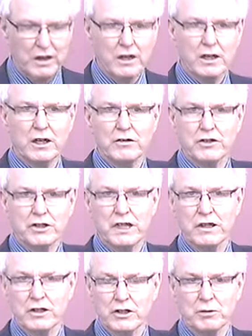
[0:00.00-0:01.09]
You'll have seen
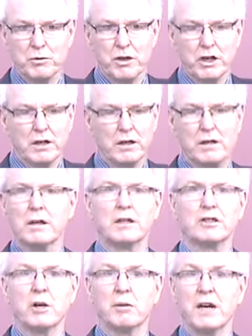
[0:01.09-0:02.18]
them this morning. It's
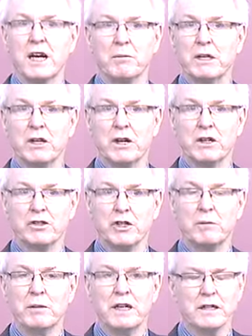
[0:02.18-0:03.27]
not behind me now, it's only
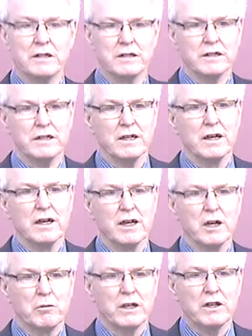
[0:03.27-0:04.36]
me you can see.
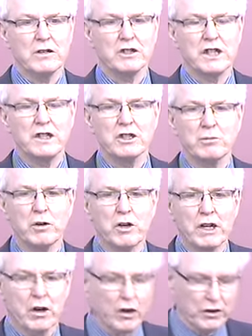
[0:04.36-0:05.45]
But you'd have seen this
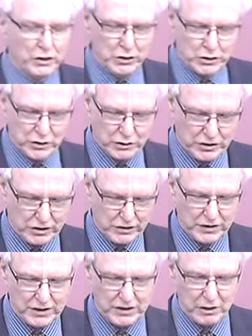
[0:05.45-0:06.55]
morning all the usual stuff
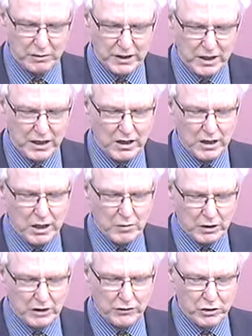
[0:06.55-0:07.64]
that's up there,
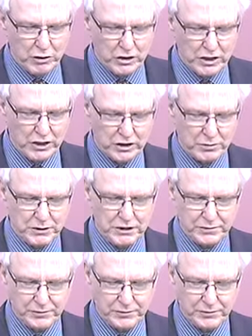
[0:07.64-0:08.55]
but a few more announcements.